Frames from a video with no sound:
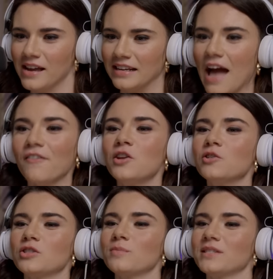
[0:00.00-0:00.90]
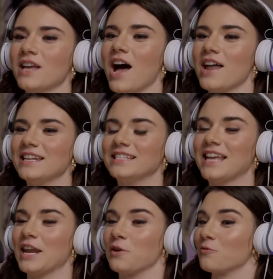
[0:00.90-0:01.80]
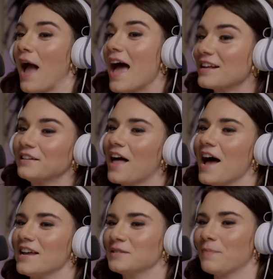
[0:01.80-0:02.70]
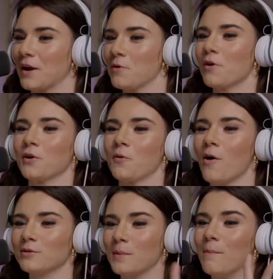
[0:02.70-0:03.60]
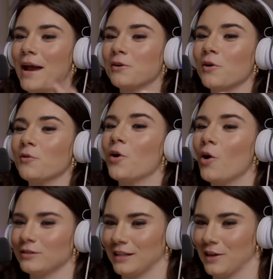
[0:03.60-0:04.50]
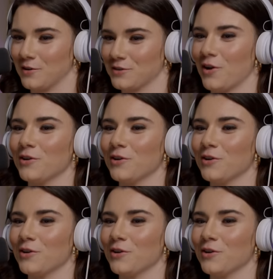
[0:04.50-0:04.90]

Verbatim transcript: Gavin Newsom's son is getting radicalized by quote unquote micro cult leaders,